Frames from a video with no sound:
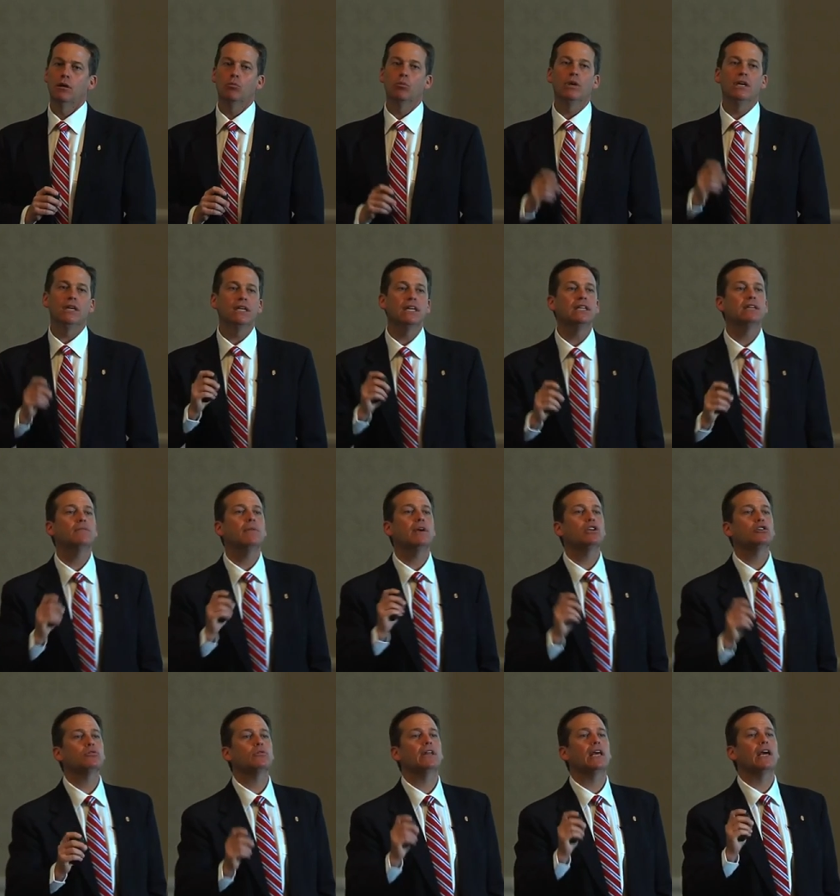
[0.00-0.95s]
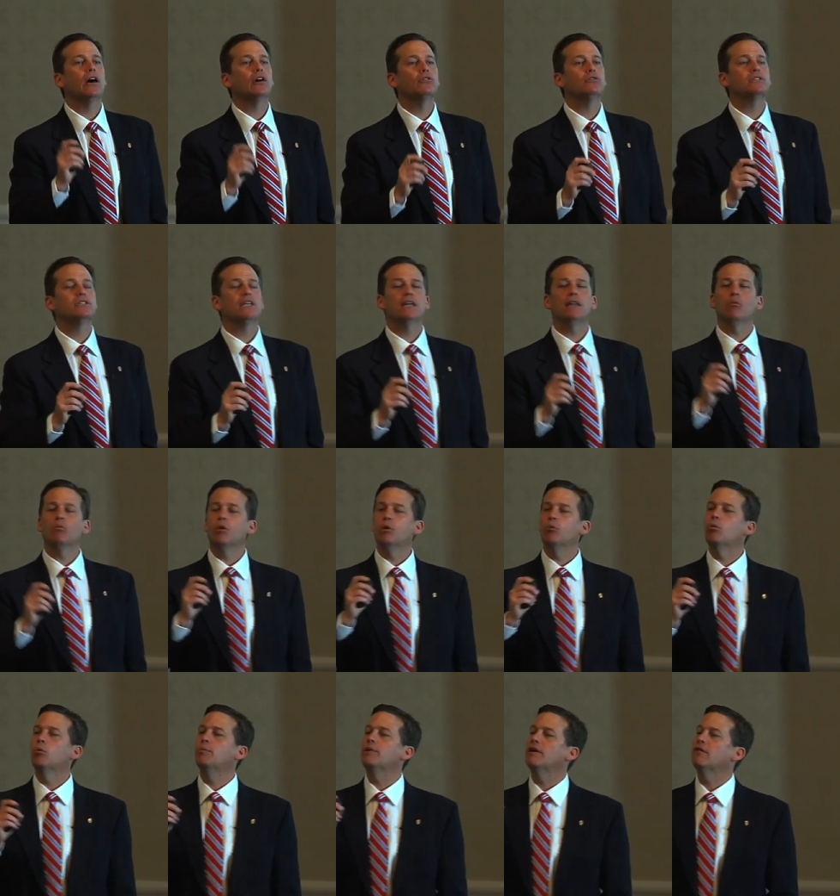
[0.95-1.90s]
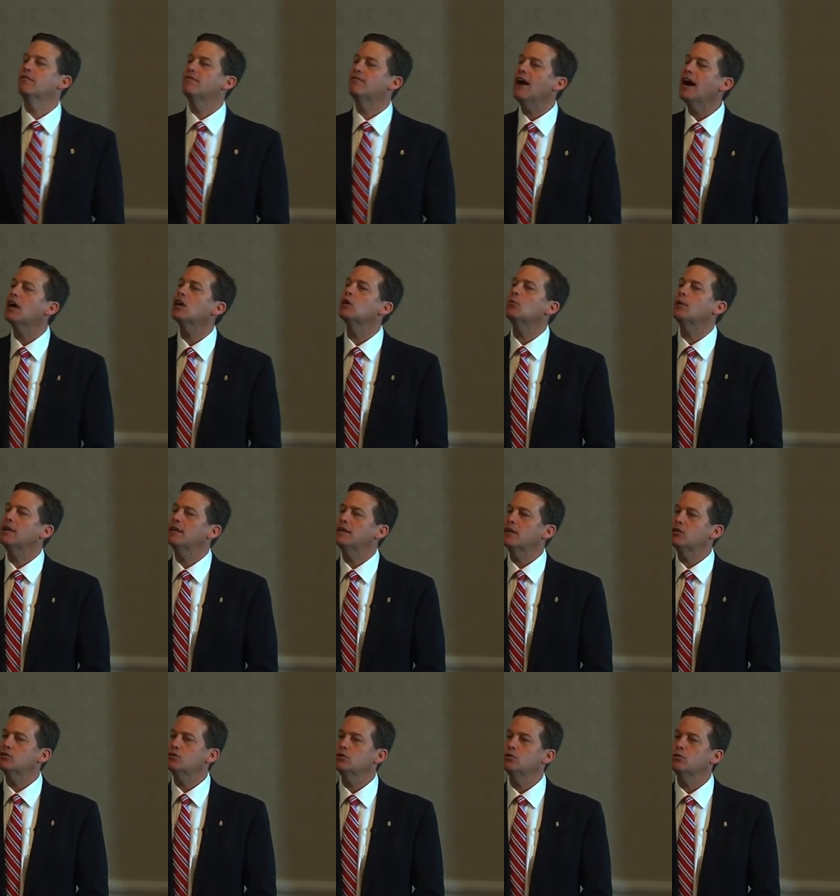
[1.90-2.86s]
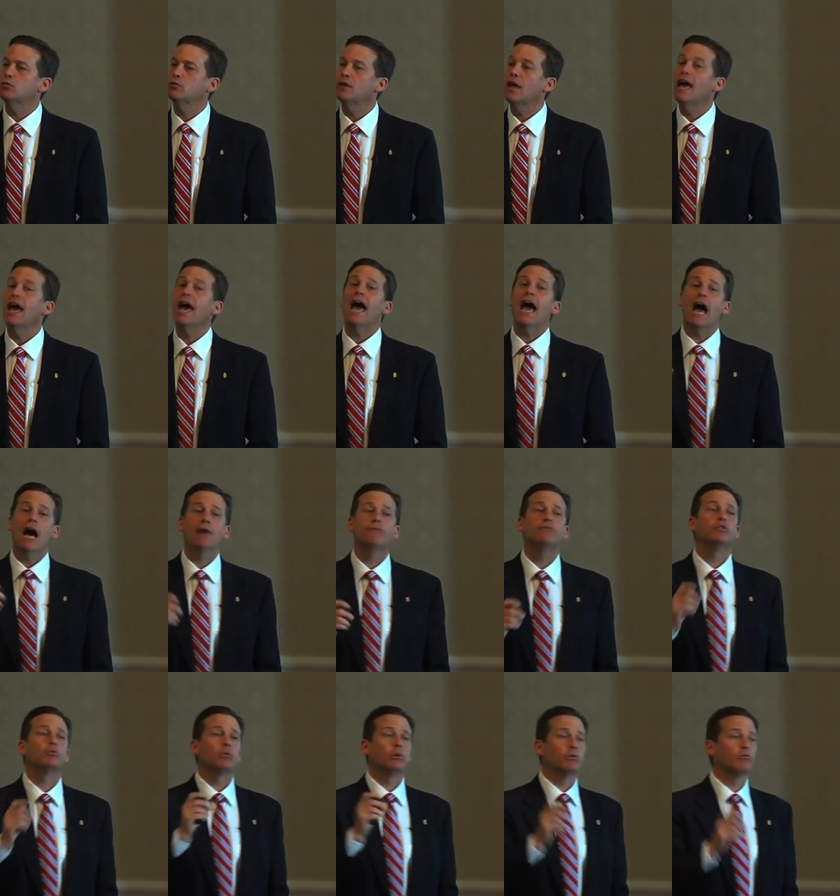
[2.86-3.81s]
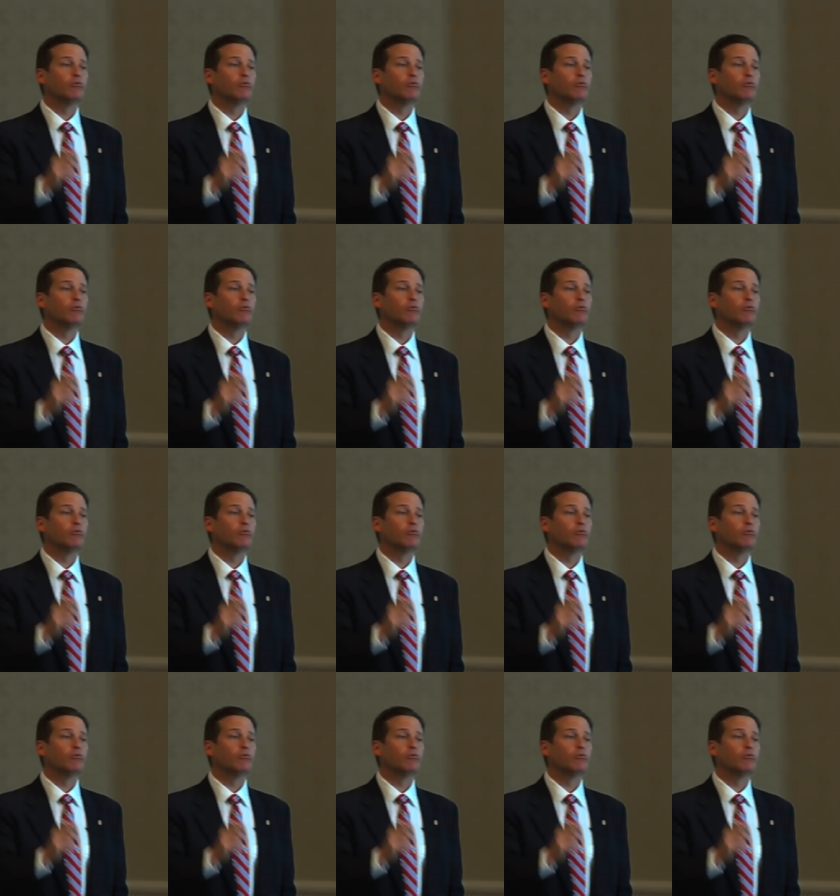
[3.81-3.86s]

We need to make sure they understand that we will be evaluating that tooth after we